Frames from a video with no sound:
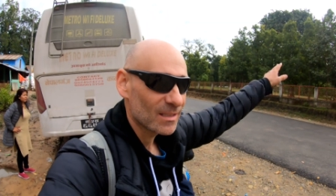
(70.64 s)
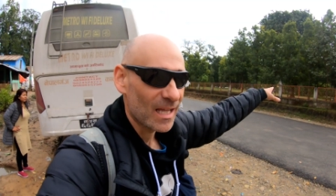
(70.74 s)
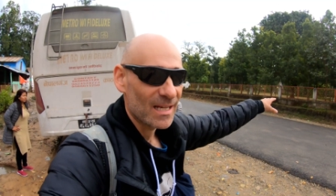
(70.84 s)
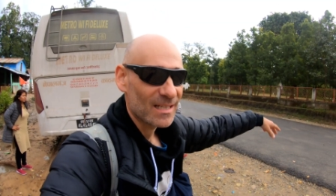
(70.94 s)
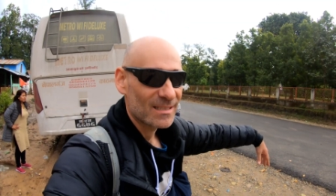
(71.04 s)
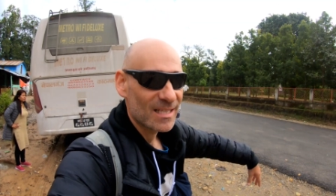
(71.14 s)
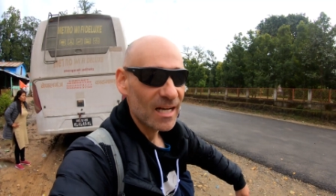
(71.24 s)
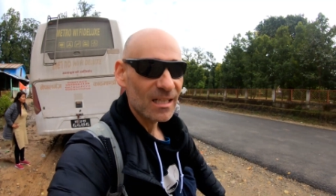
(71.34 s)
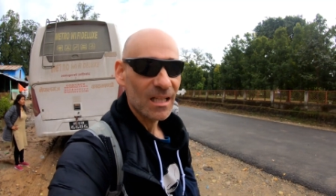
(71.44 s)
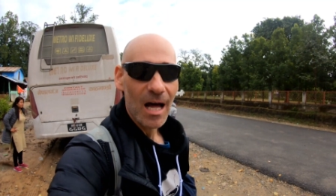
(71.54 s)
like
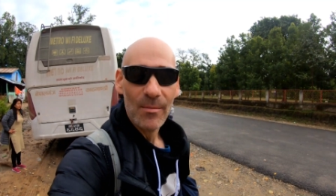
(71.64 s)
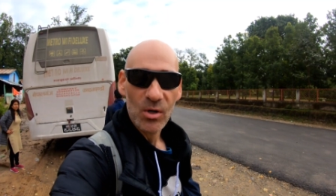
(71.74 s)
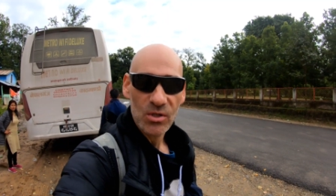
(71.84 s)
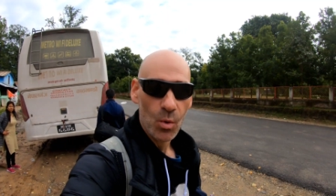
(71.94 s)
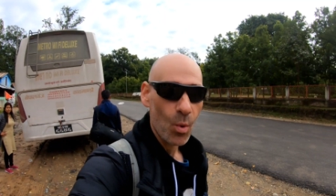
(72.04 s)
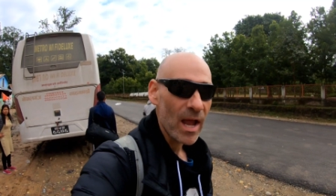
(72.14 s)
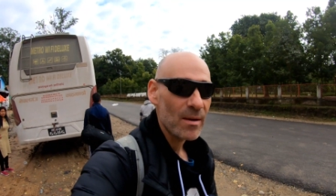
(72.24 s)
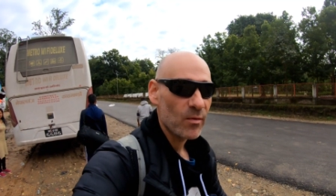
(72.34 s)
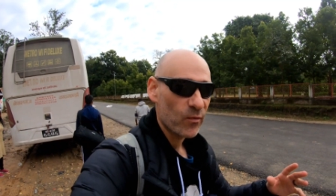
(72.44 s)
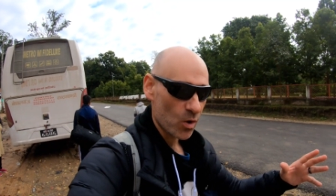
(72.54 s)
10 kilometers away
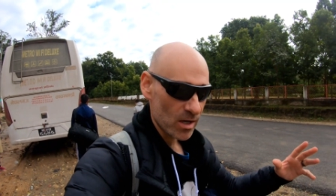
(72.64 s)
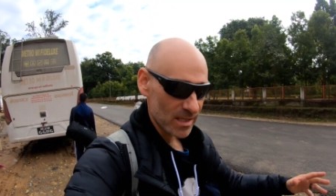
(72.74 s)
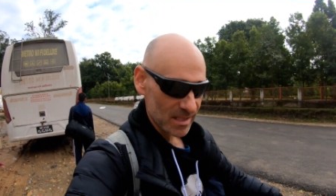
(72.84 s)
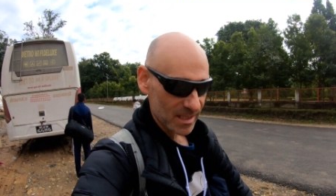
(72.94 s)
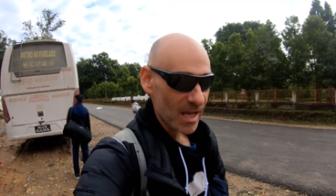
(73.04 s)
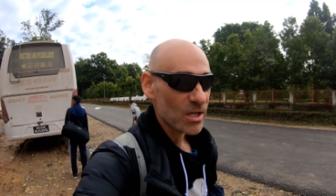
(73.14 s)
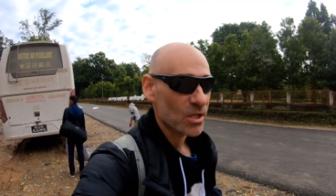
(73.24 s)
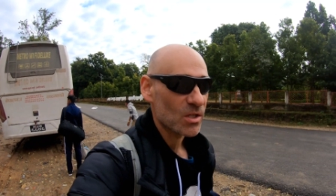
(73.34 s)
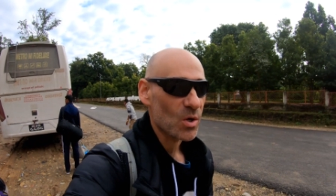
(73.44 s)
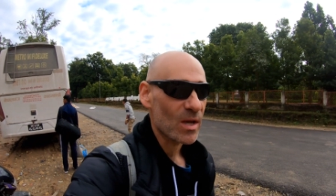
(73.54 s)
before our
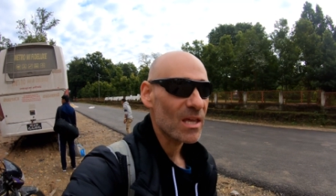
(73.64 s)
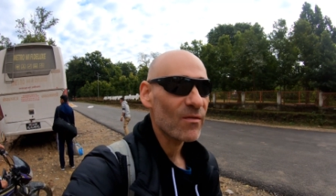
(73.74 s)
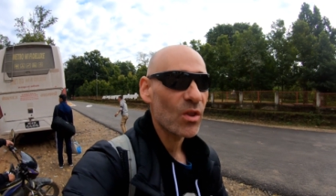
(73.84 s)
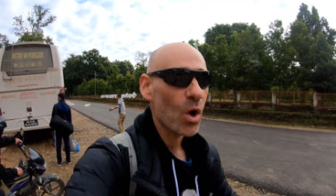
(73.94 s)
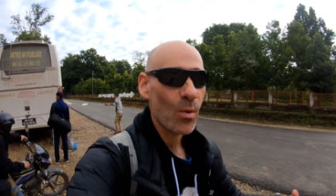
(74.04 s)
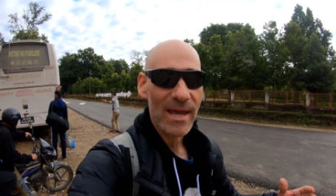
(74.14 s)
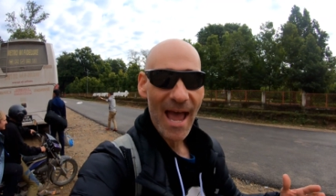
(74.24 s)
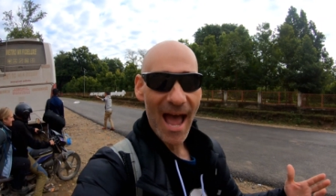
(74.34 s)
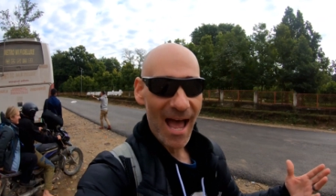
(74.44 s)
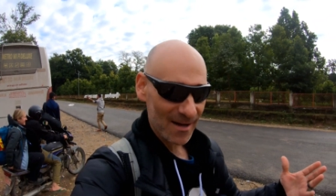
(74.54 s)
destination. So even though we
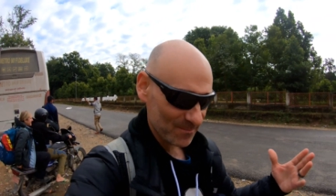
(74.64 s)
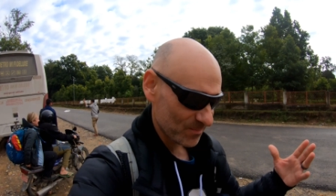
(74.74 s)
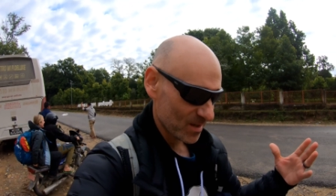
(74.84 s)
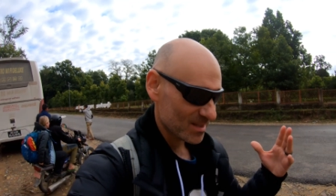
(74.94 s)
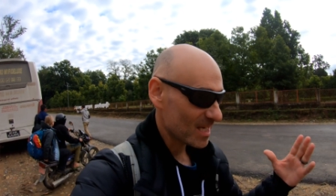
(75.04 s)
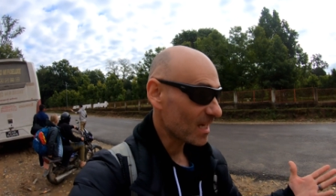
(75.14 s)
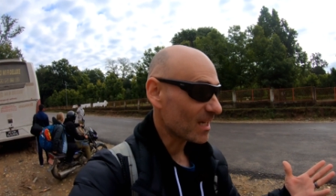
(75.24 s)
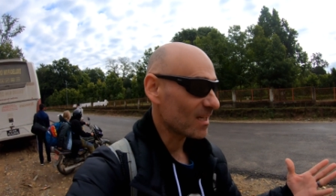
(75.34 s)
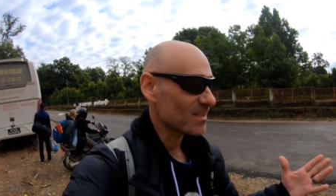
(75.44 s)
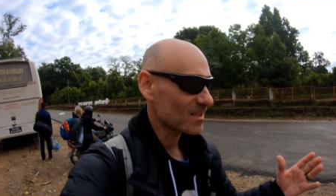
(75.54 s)
had
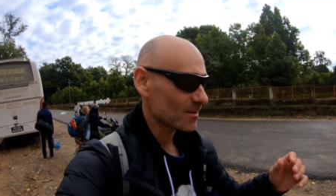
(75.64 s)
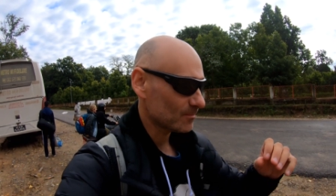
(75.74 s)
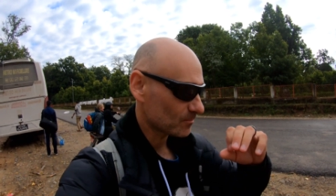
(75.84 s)
tickets